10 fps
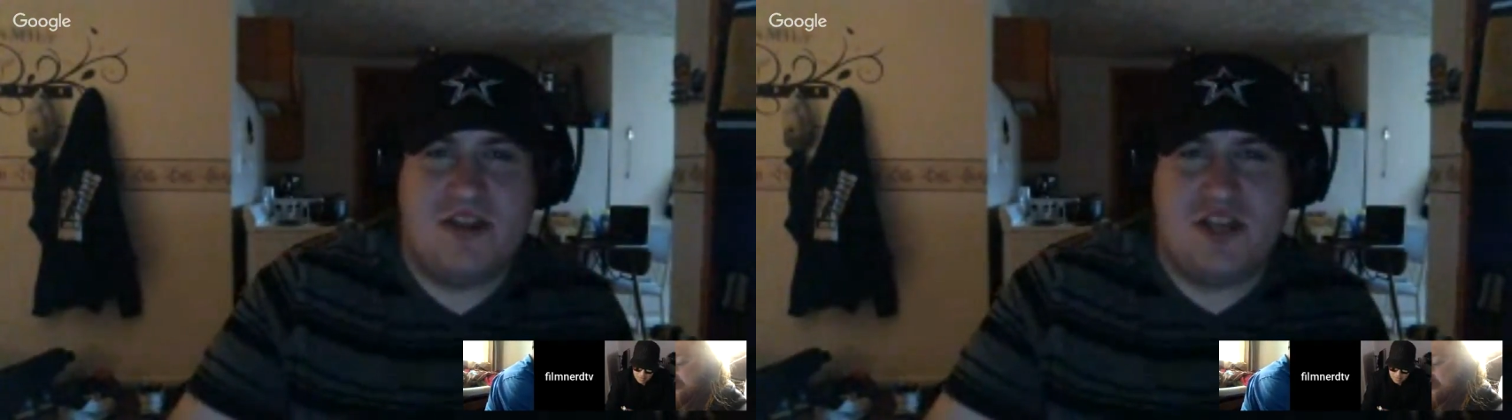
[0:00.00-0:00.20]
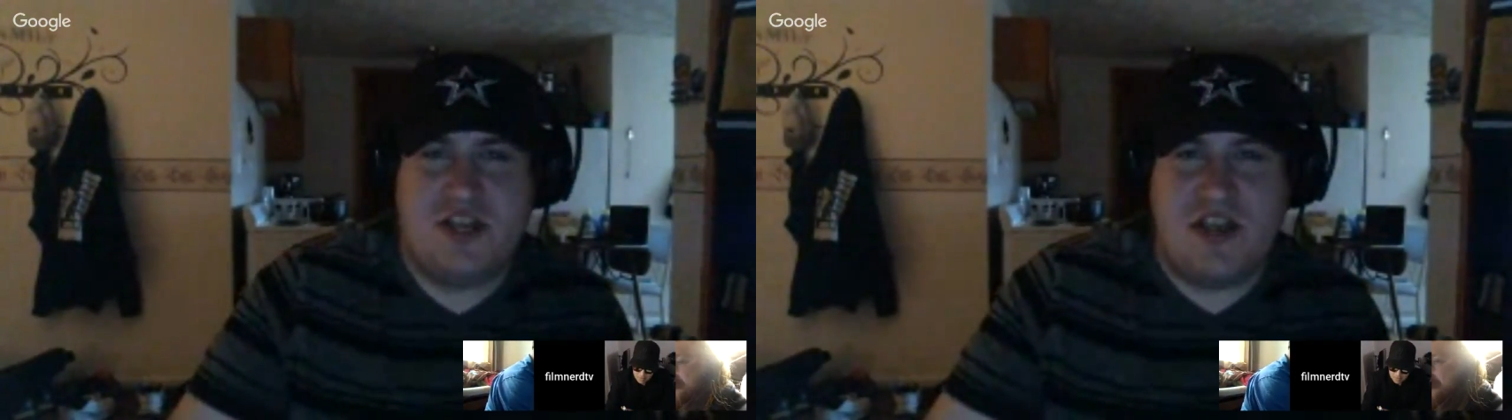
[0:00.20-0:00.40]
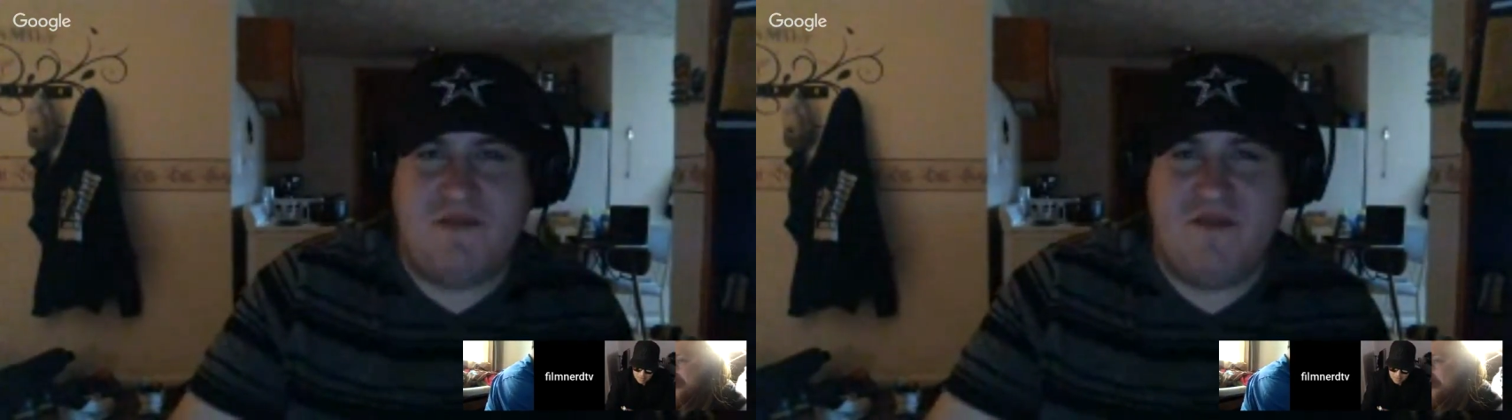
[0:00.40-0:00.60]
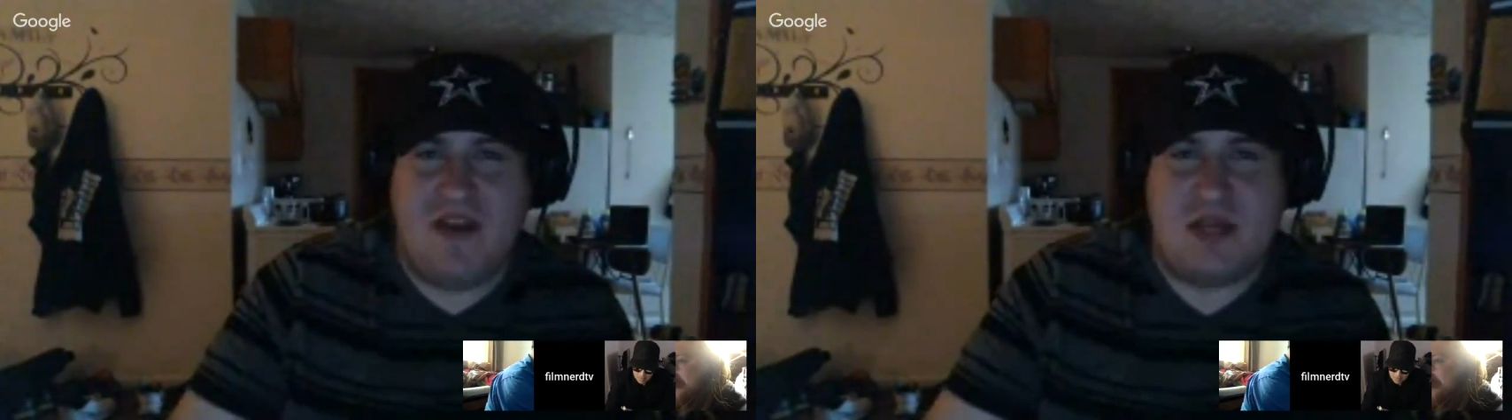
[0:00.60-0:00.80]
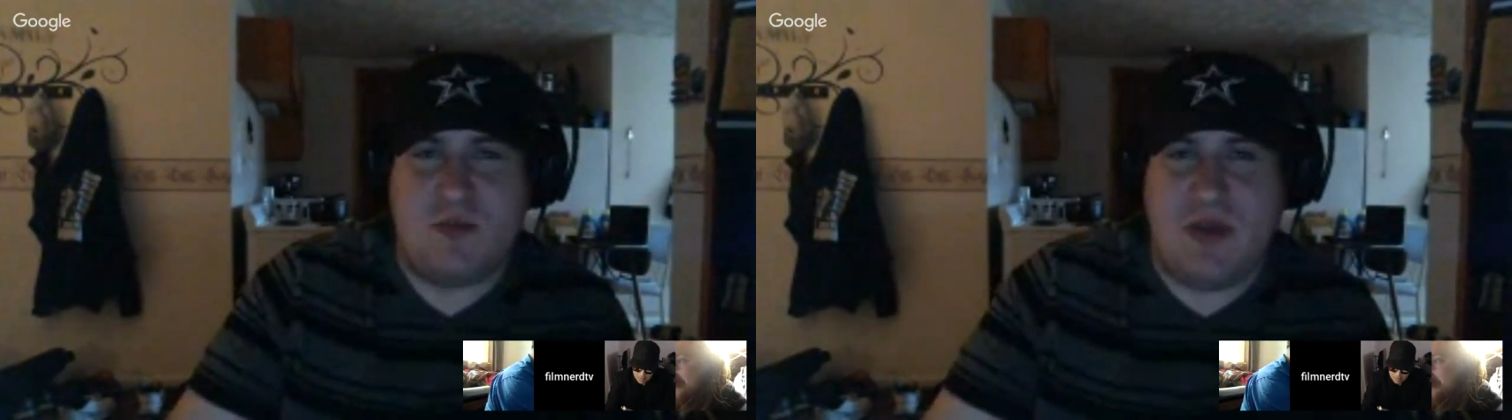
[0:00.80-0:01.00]
shit
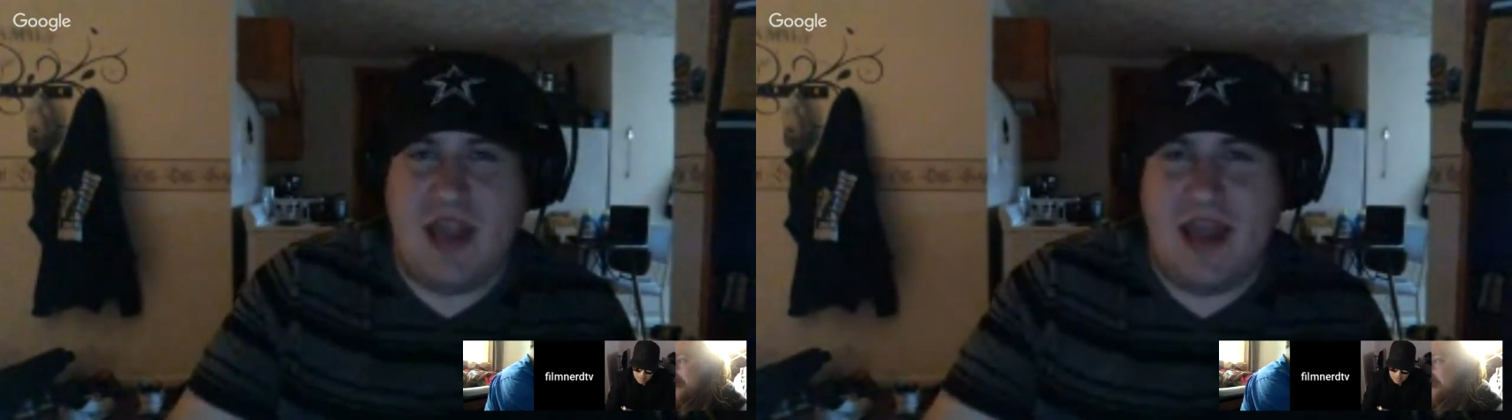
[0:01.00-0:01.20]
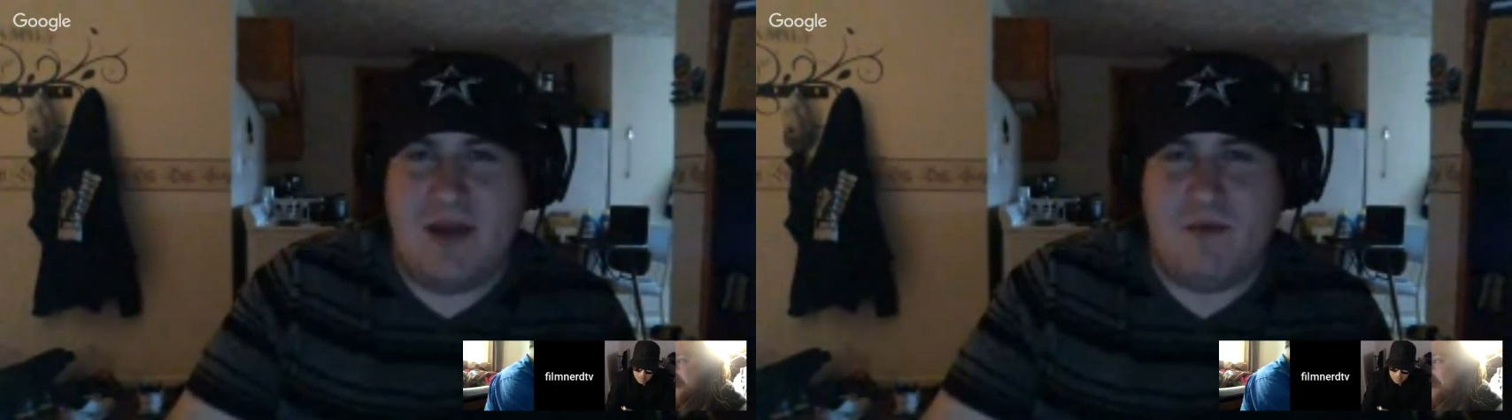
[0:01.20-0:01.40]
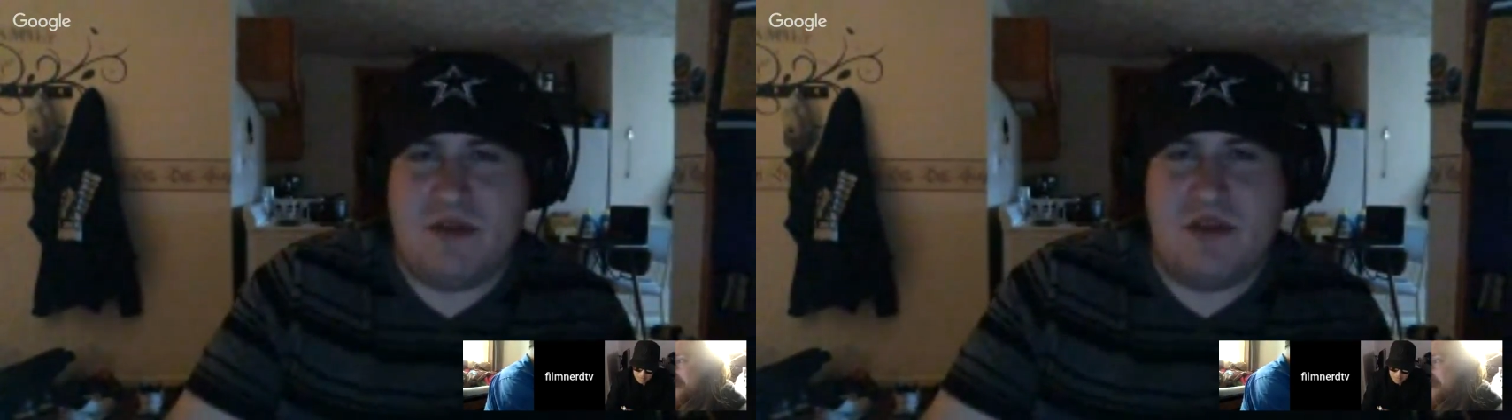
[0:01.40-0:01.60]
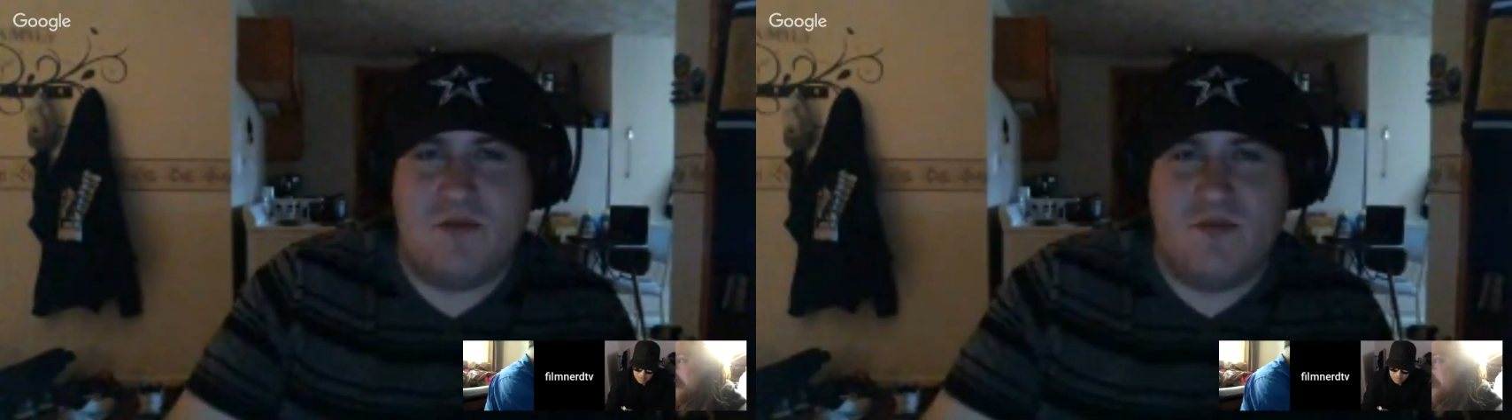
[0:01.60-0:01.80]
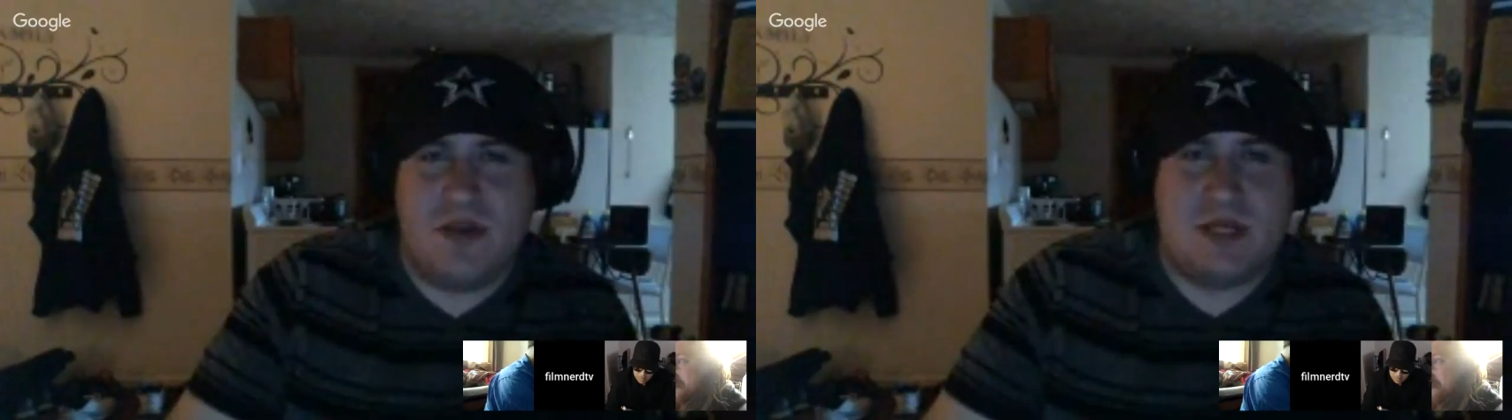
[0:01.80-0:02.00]
fest we had with the
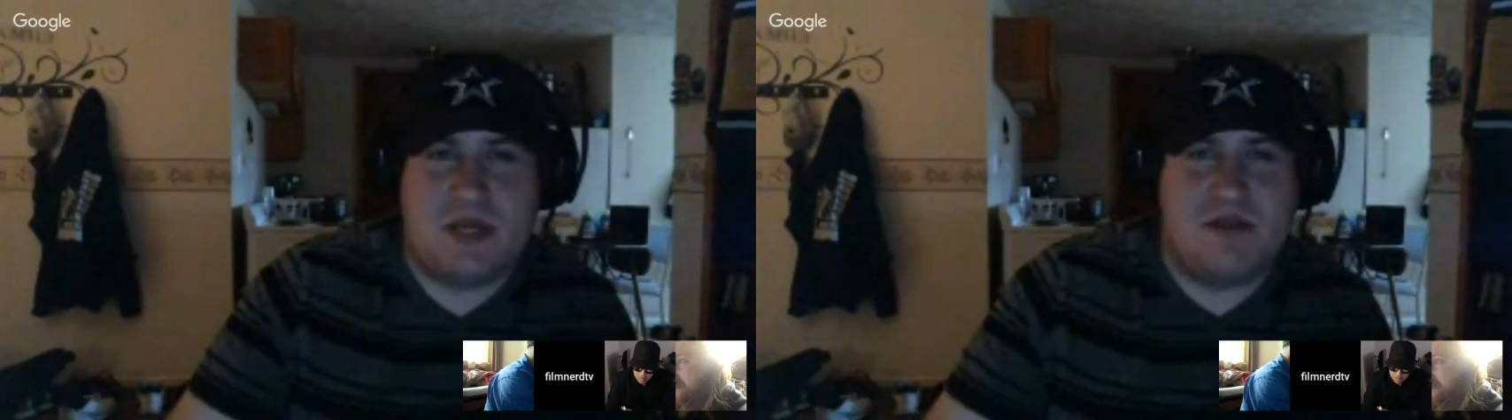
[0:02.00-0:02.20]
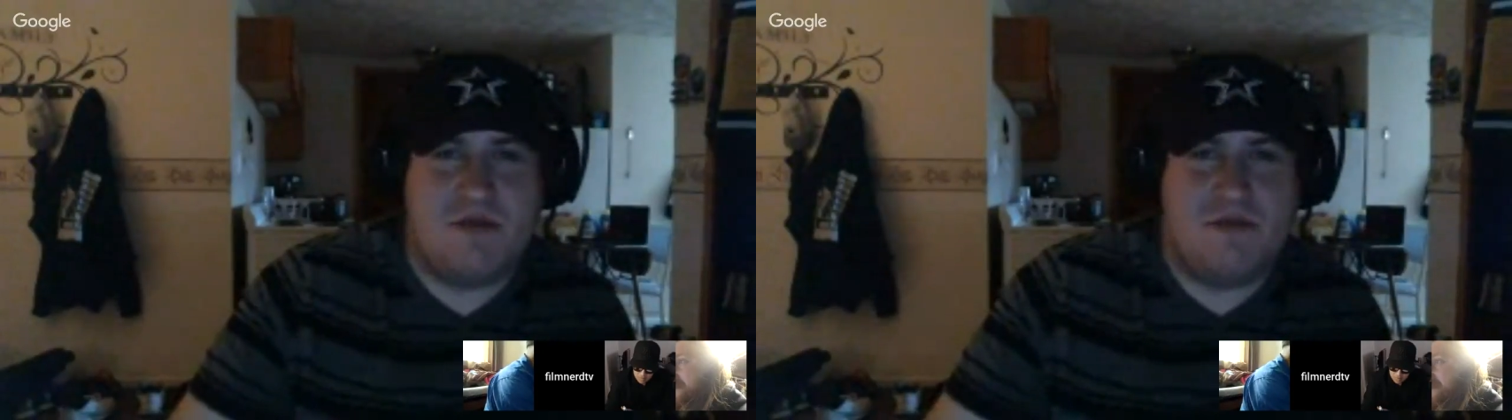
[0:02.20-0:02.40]
recent